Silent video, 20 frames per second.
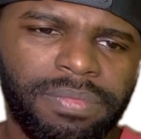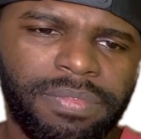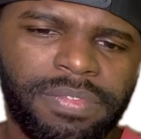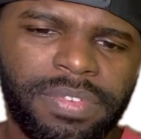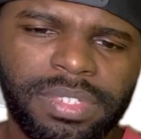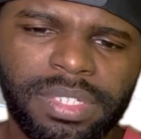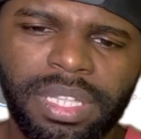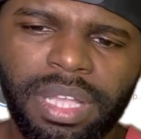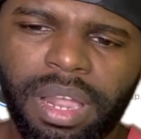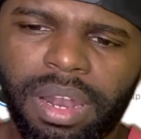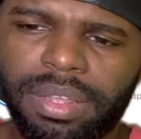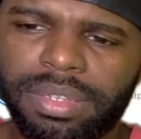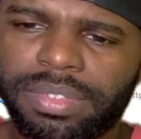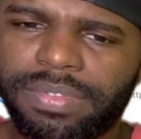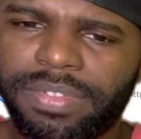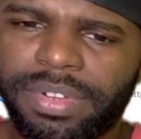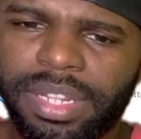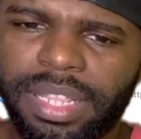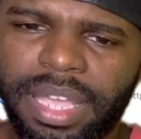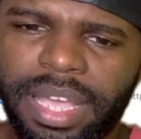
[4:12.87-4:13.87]
$50
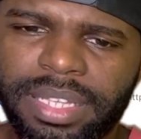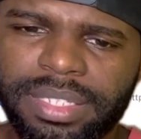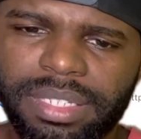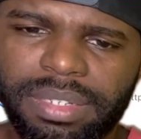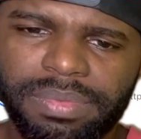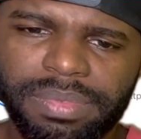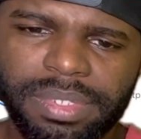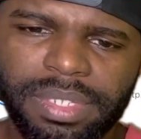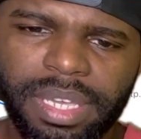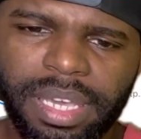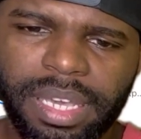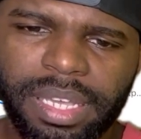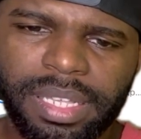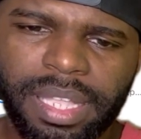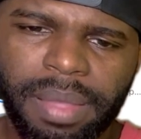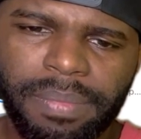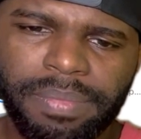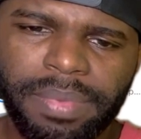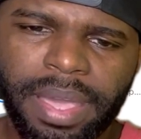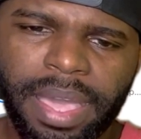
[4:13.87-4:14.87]
for the last couple of days.
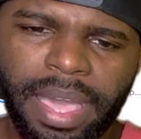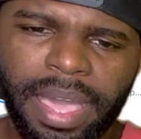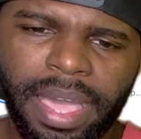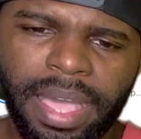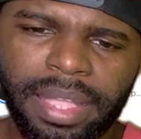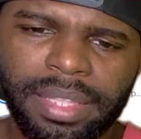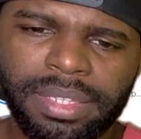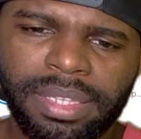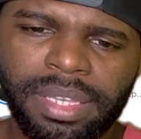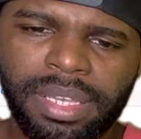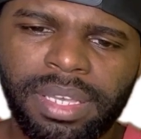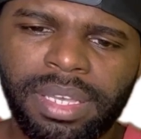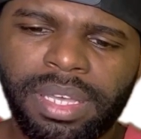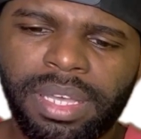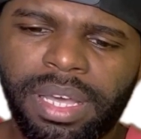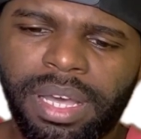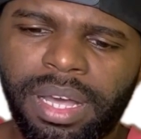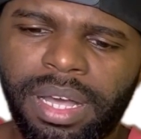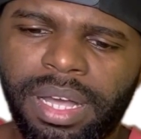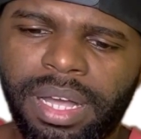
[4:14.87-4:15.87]
Not bad.
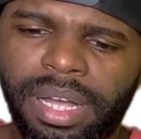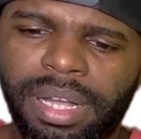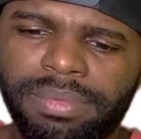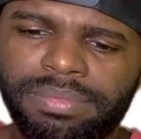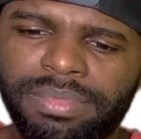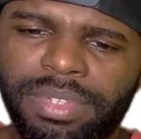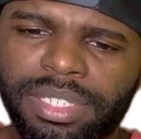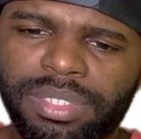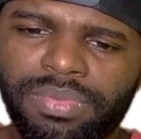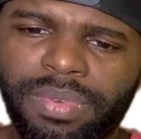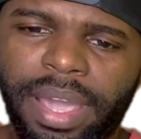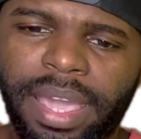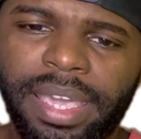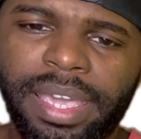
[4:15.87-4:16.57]
This right